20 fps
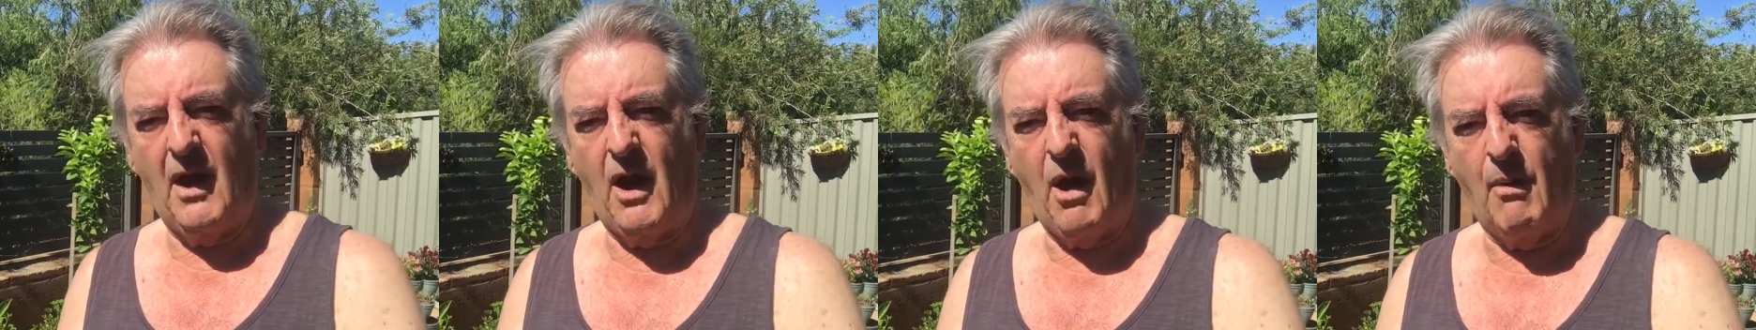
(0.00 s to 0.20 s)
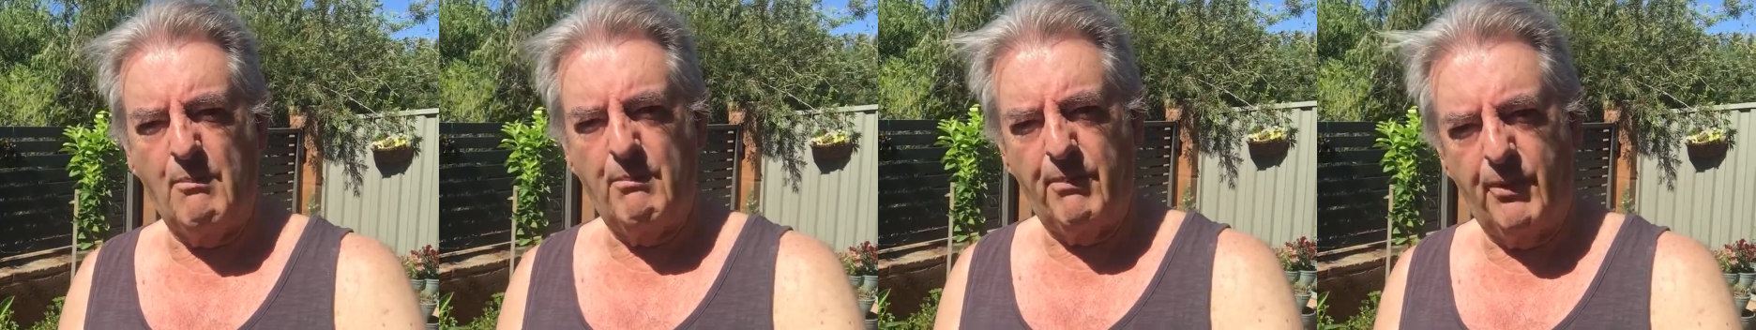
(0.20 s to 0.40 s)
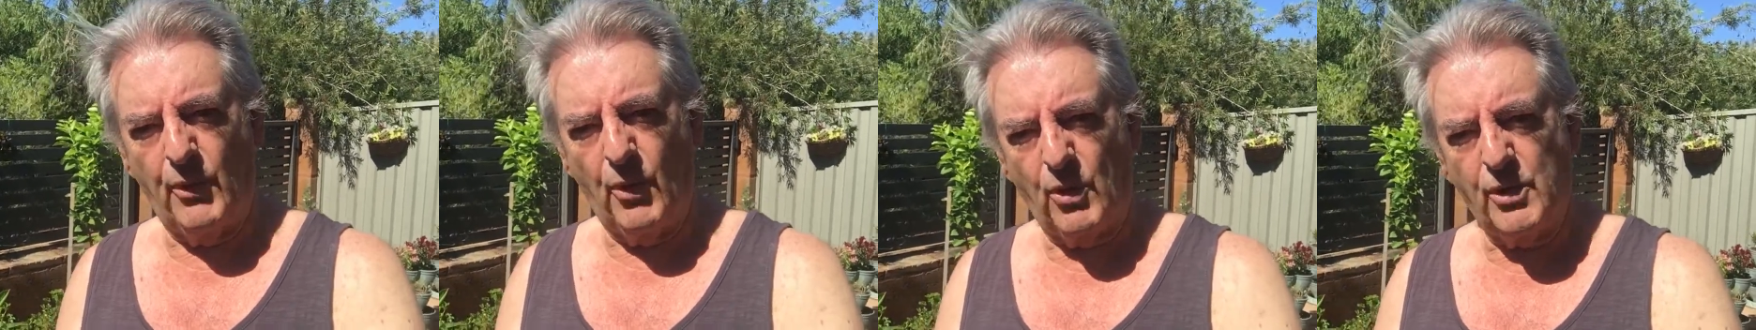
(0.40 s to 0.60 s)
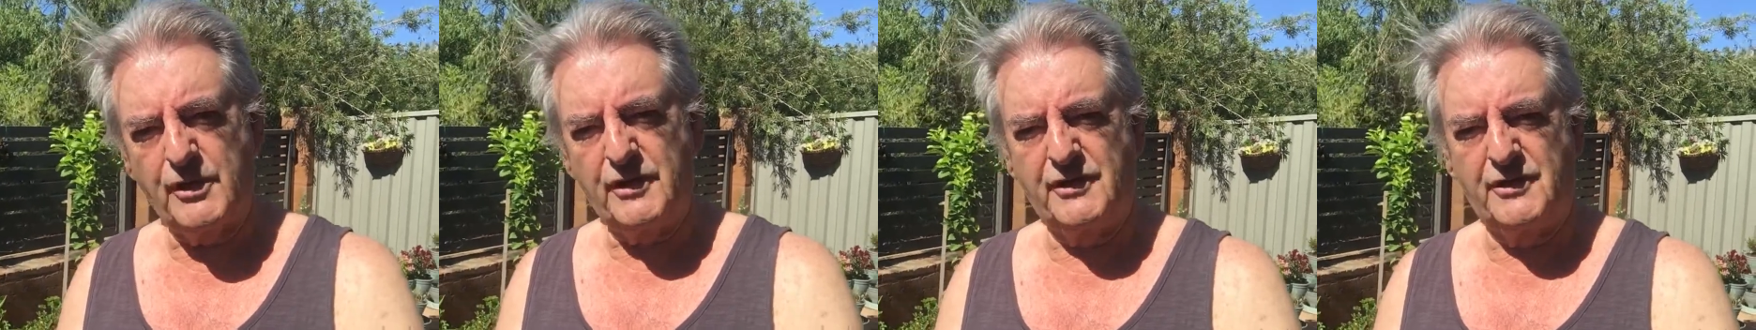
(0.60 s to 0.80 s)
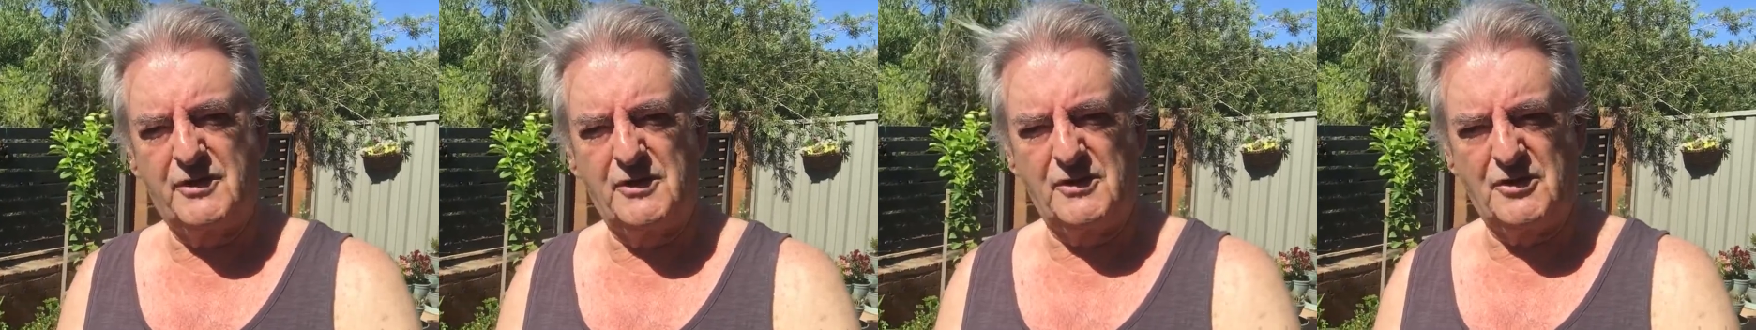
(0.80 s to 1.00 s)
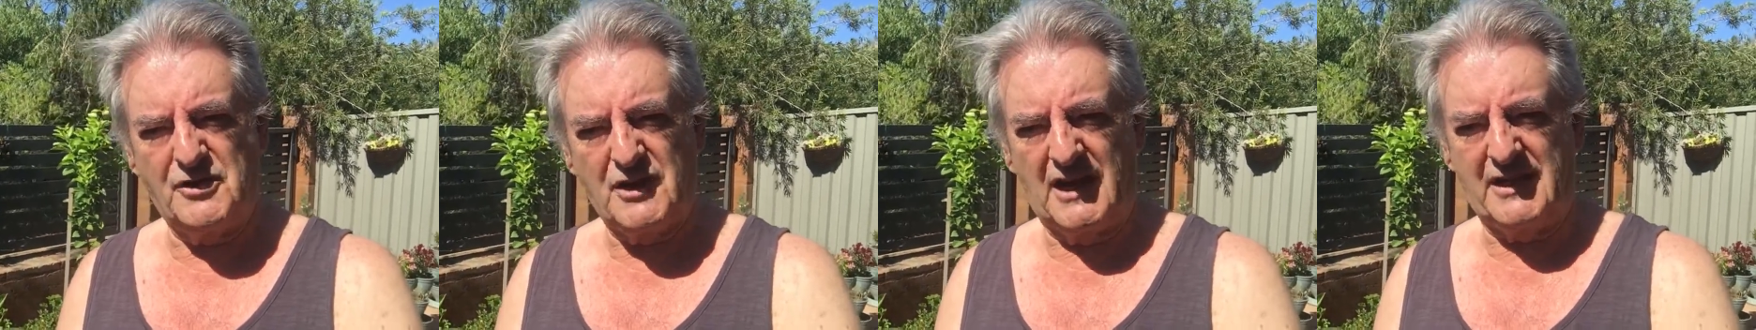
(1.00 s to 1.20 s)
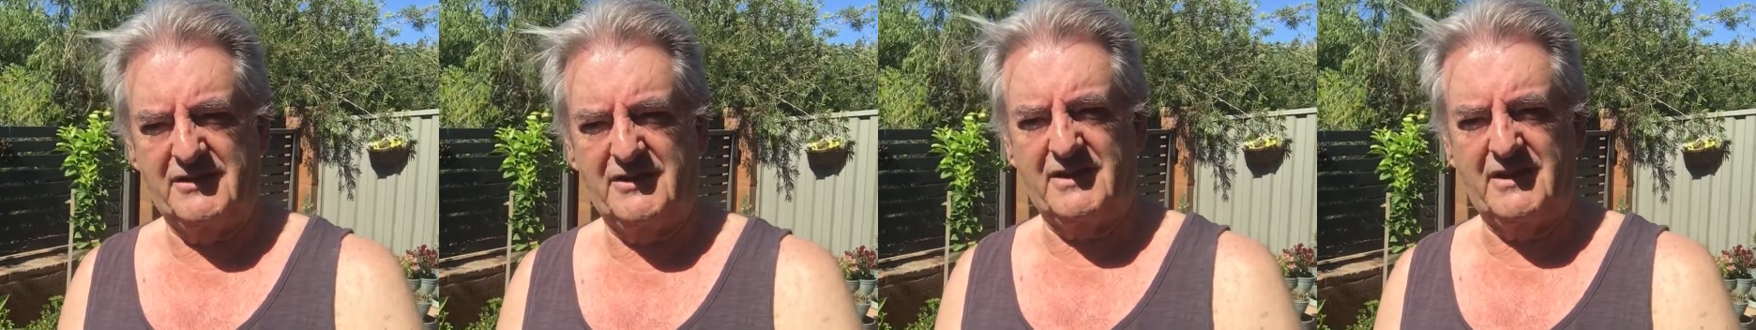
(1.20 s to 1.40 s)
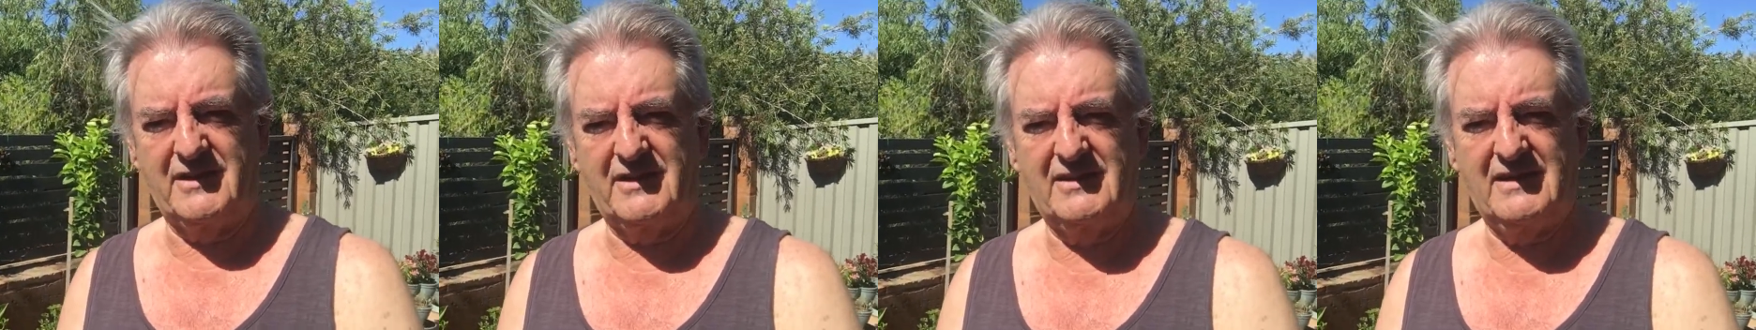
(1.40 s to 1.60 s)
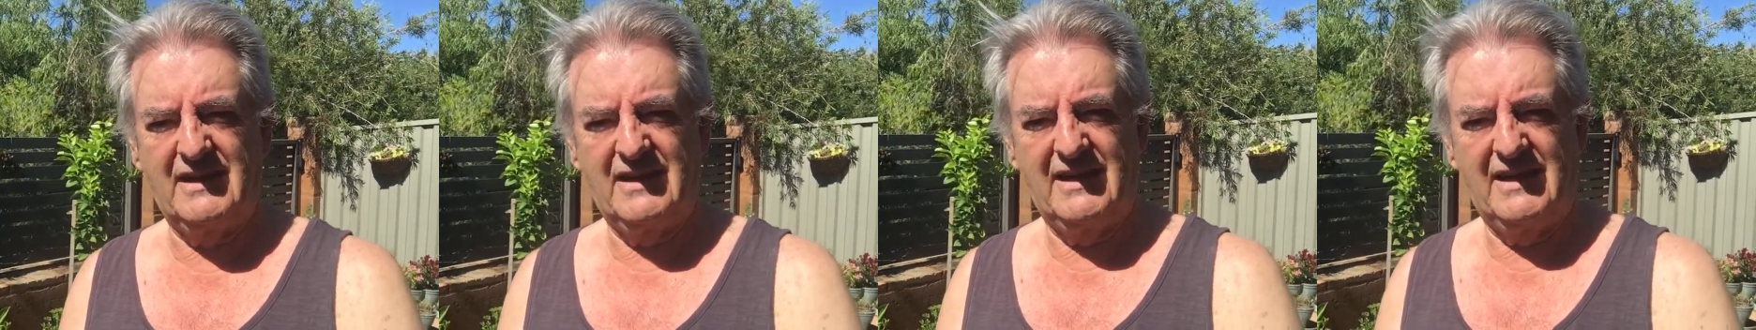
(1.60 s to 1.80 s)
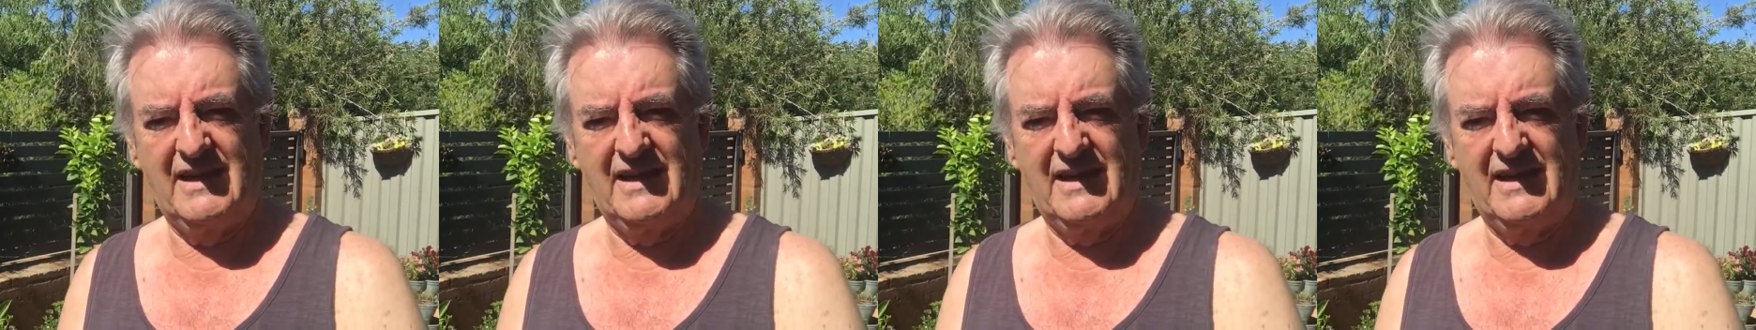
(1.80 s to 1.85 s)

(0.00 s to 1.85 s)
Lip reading: are brought to justice,